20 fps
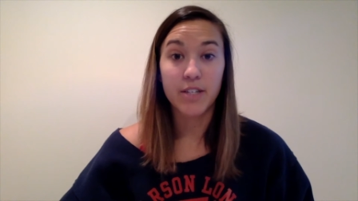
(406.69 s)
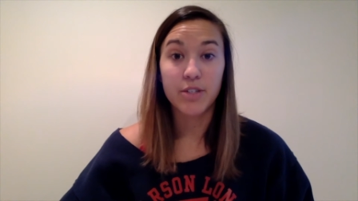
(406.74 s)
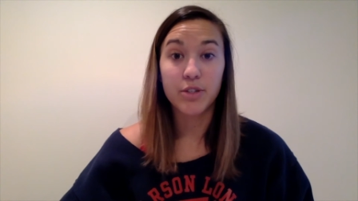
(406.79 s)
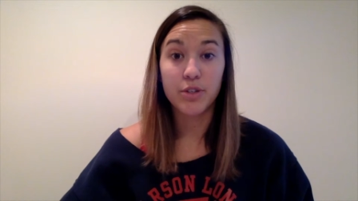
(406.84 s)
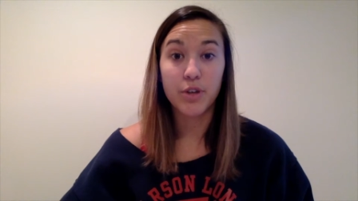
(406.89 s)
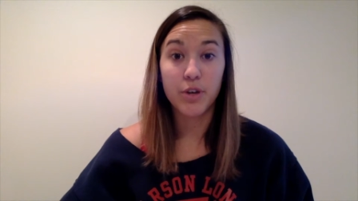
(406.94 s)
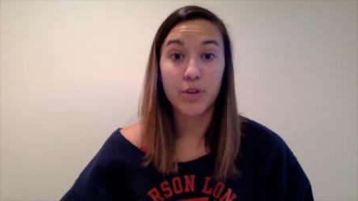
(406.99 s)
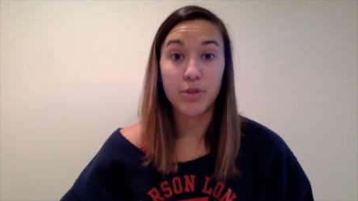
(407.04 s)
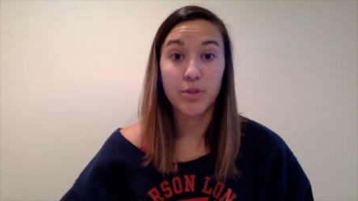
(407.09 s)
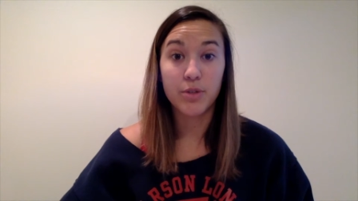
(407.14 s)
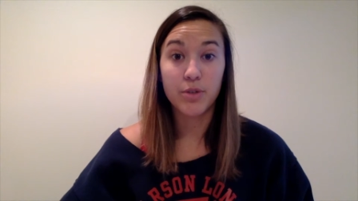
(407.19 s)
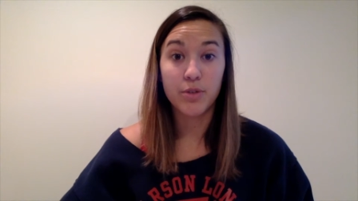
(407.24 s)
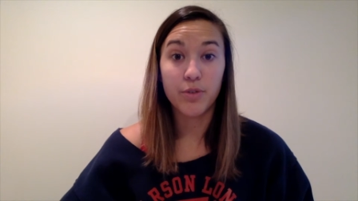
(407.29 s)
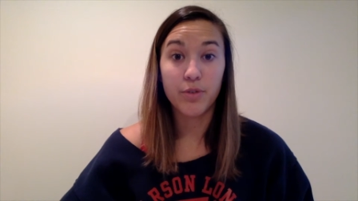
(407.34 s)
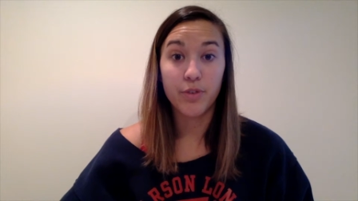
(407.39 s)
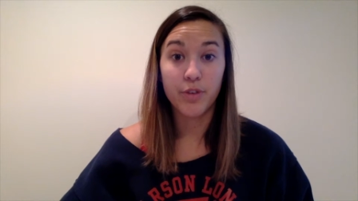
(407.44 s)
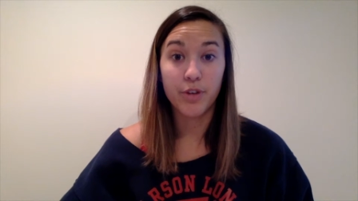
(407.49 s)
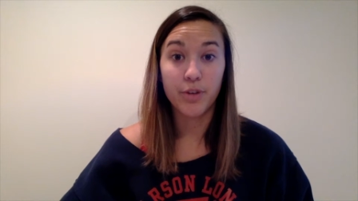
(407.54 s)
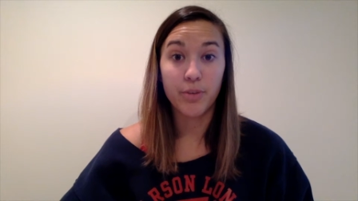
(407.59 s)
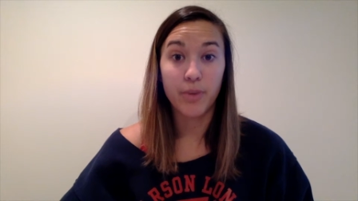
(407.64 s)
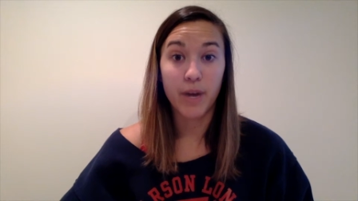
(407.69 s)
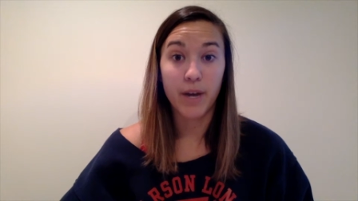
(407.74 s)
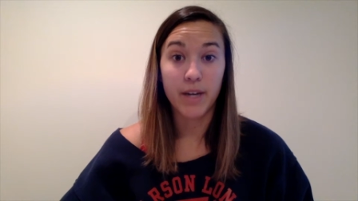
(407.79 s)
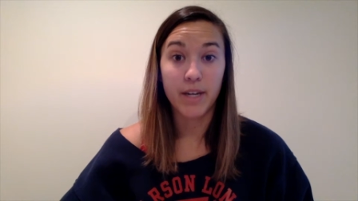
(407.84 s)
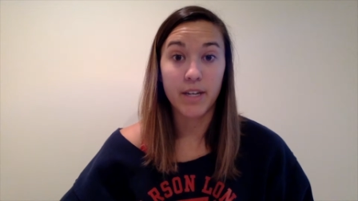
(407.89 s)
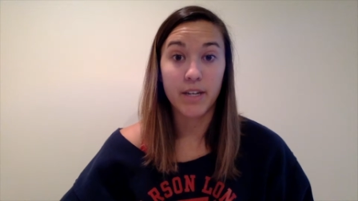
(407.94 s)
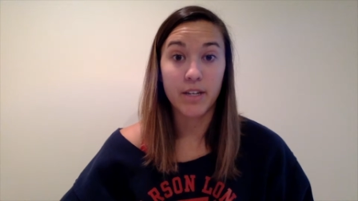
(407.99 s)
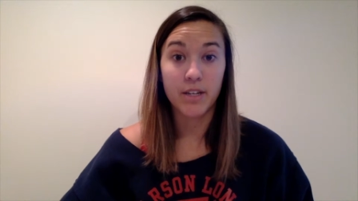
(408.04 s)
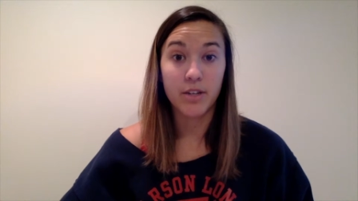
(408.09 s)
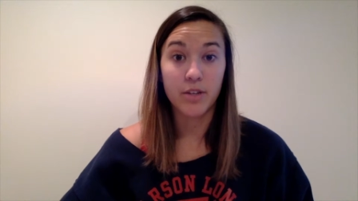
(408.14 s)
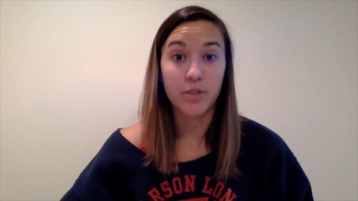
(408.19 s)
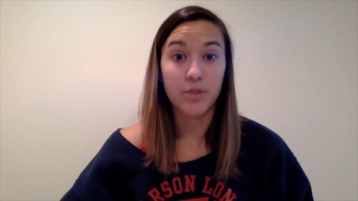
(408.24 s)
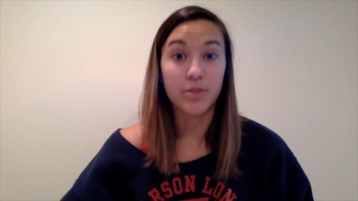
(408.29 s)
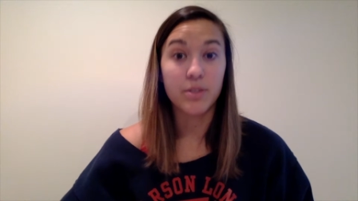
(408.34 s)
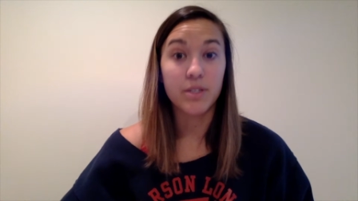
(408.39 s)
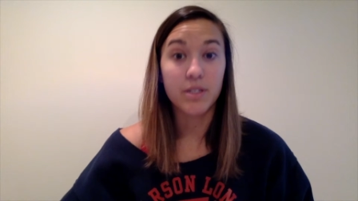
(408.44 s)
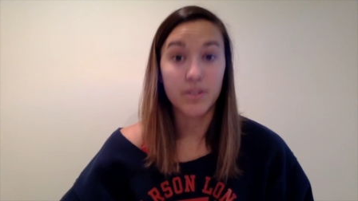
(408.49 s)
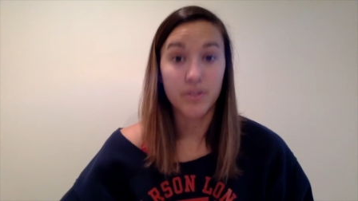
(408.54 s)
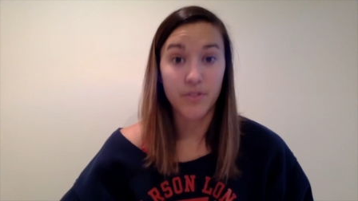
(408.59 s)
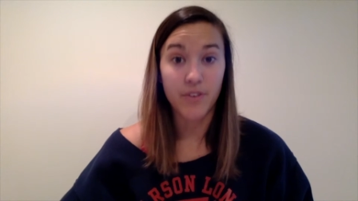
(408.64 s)
go-to for your body to use
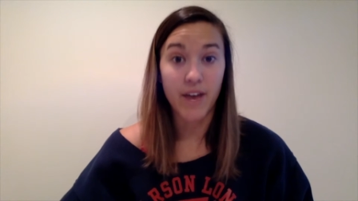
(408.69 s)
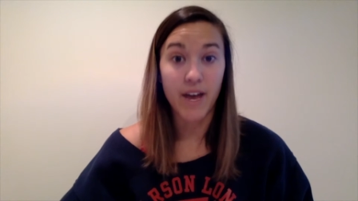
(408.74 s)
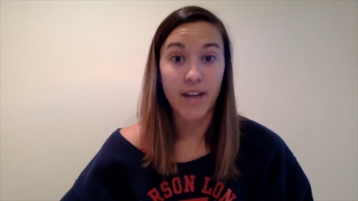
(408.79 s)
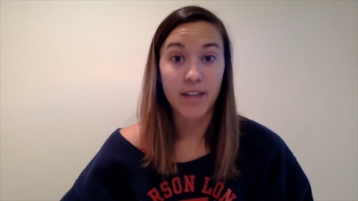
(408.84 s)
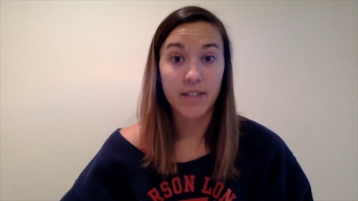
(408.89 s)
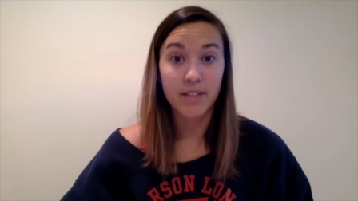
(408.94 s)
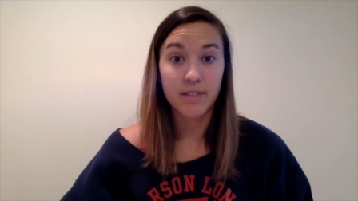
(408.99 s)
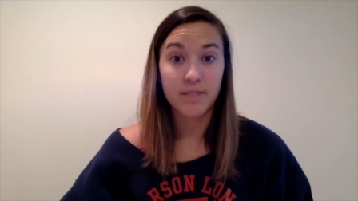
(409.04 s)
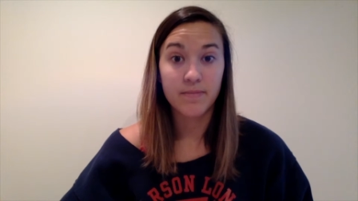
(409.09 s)
is fat.